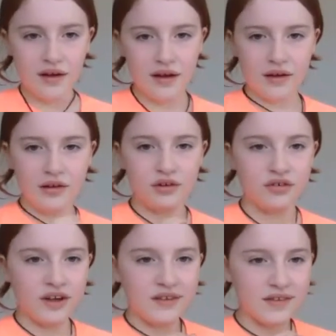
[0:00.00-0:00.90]
You
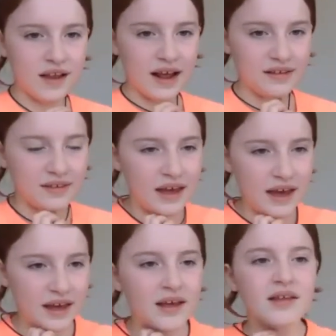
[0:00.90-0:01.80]
trace the lazy
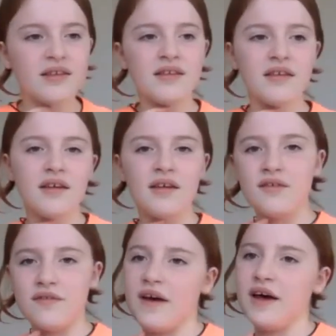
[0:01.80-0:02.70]
eight
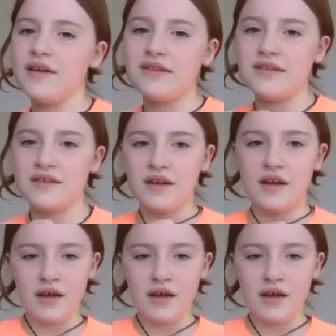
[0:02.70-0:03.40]
first,